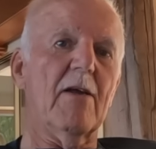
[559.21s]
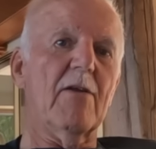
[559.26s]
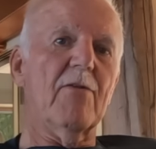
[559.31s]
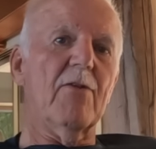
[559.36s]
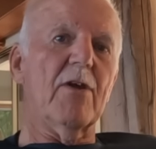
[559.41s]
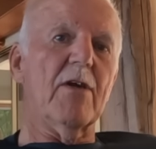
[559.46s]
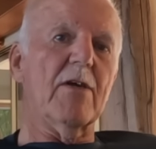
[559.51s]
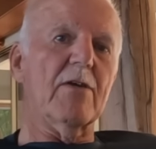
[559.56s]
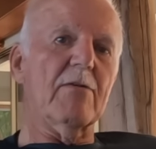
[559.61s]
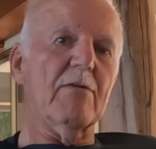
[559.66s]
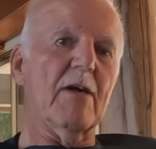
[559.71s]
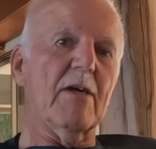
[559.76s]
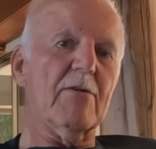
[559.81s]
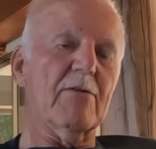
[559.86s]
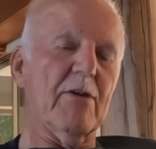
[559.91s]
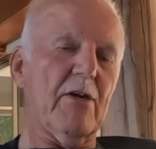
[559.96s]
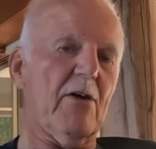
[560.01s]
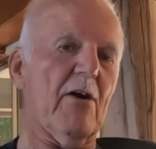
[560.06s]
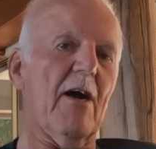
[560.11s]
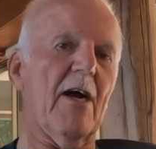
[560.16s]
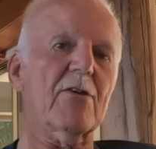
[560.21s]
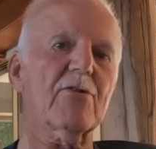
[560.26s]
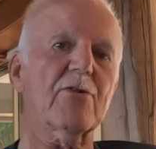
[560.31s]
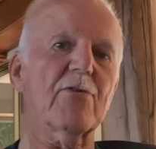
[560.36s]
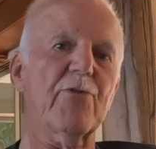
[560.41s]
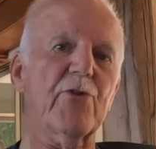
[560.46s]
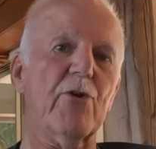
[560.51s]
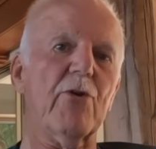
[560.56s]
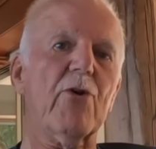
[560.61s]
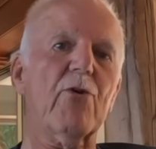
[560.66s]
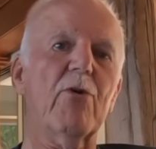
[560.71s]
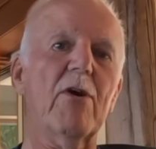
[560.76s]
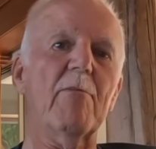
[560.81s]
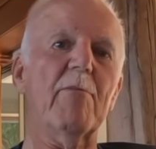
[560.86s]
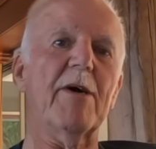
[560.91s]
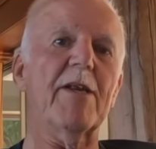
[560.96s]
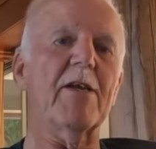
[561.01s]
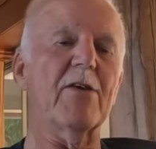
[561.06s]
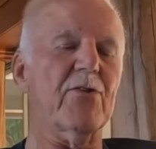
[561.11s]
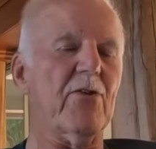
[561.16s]
The cost of your
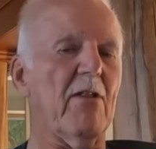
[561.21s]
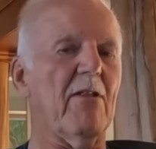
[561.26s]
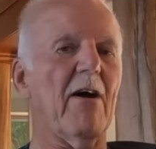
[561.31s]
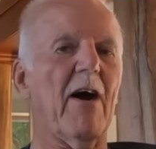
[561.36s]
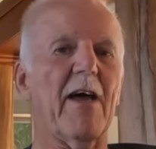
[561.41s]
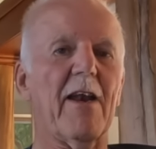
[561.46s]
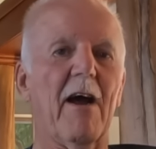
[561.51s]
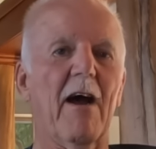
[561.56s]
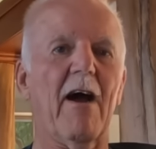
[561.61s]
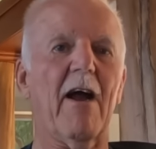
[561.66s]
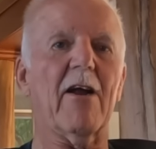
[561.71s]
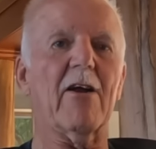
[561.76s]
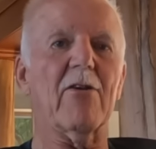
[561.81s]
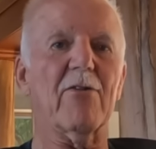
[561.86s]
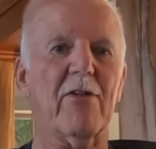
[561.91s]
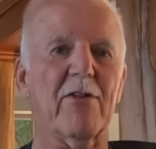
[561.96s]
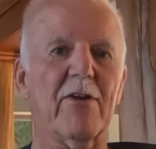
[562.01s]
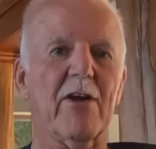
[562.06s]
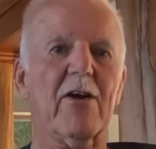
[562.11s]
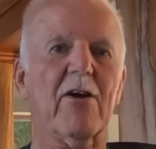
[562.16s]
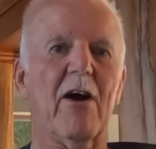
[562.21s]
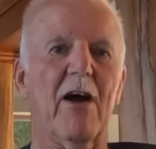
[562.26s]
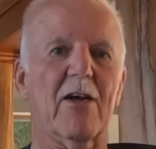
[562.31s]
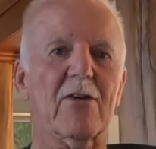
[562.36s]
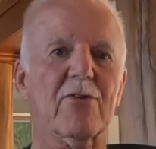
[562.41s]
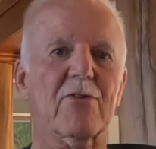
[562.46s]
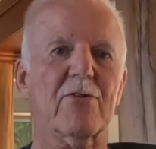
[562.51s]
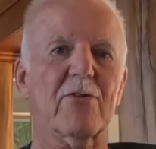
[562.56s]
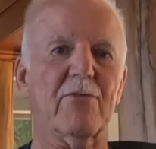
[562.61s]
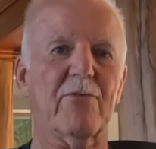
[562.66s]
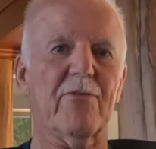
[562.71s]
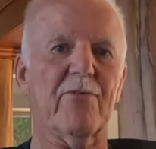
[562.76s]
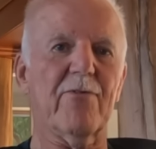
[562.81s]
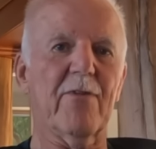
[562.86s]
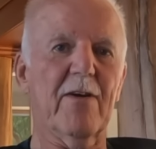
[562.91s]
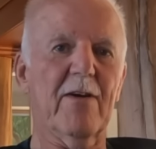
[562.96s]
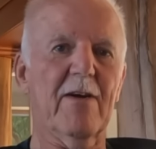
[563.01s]
equipment is a lot higher than the cost of